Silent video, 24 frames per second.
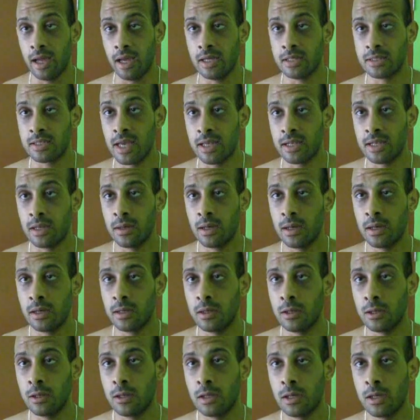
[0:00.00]

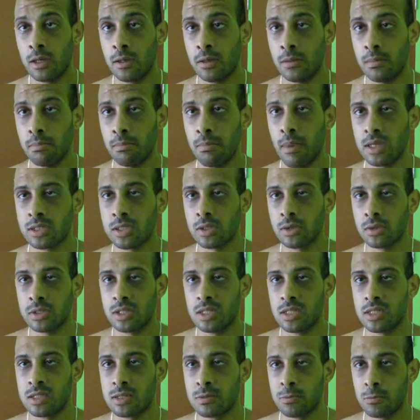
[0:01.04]
the muscle
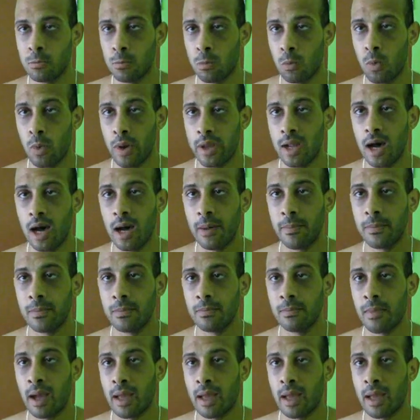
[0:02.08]
just went up.